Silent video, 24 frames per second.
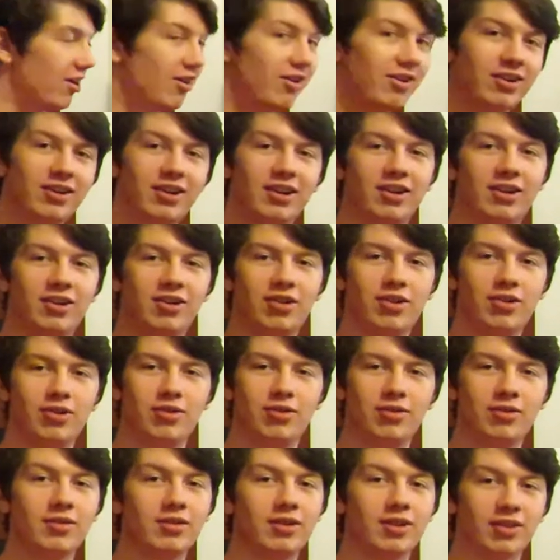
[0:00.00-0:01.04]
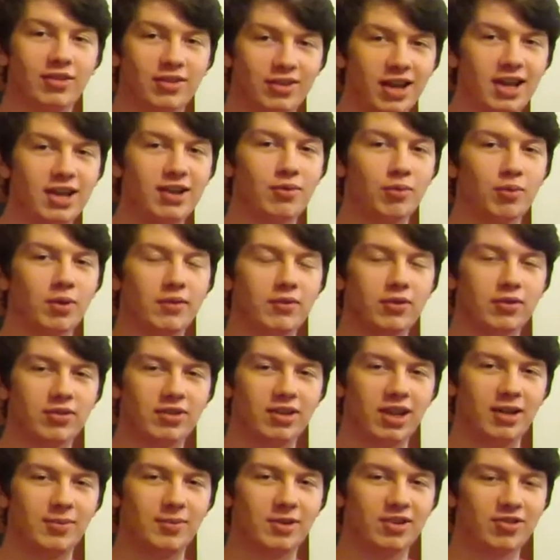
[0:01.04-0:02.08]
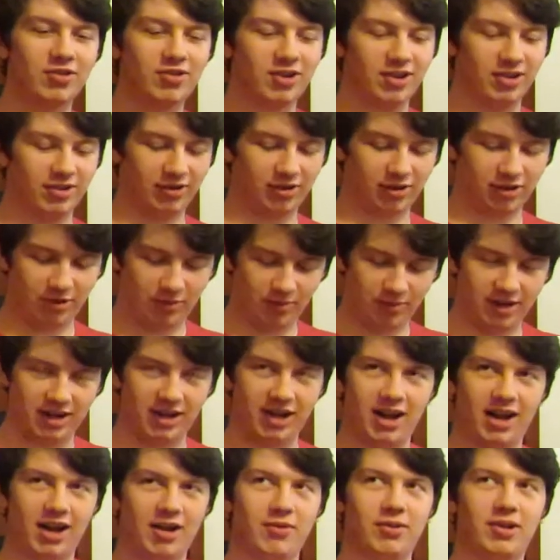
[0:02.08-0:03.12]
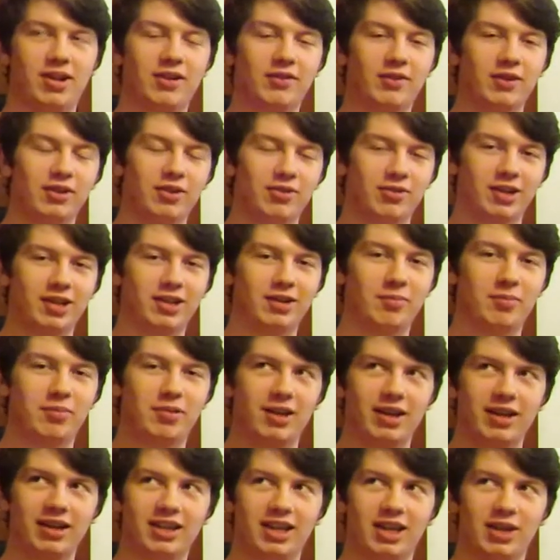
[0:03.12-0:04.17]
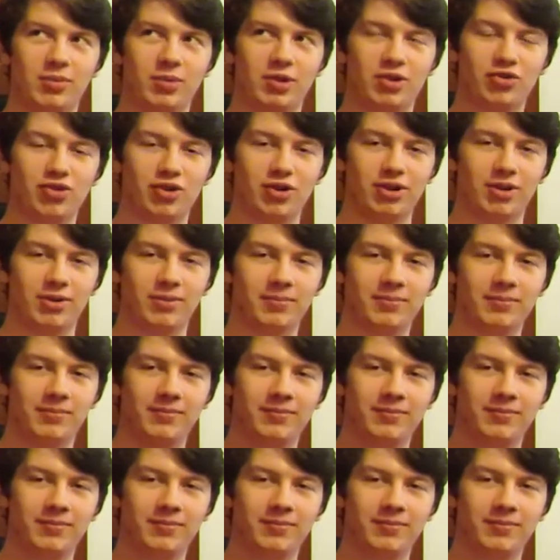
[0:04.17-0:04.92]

Now all I need to do is take River's gaming chair so the way I will have a green and black gaming chair.